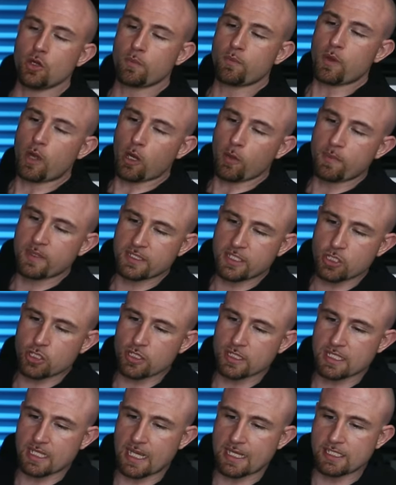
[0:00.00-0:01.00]
our
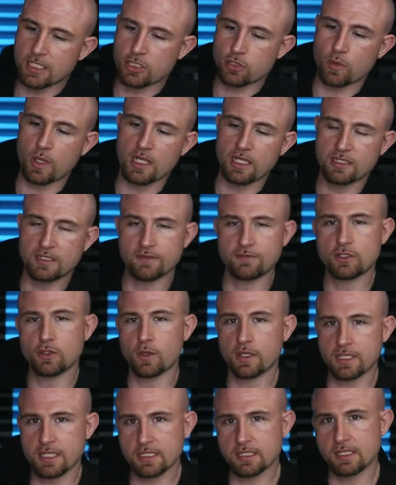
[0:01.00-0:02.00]
position size is relative to
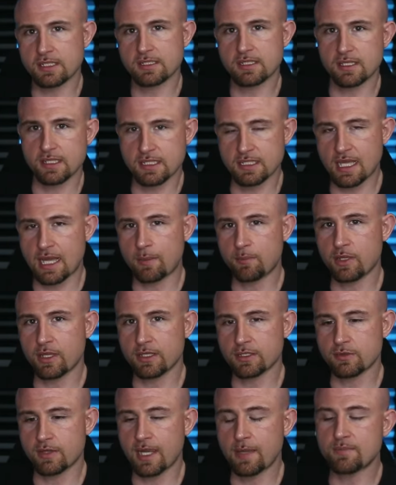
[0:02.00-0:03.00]
our distance to the stop
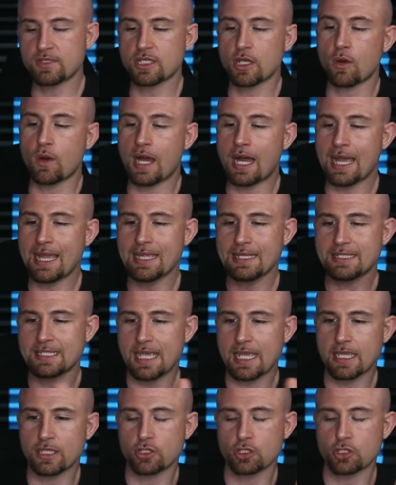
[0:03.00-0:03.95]
loss, right? So I had taken a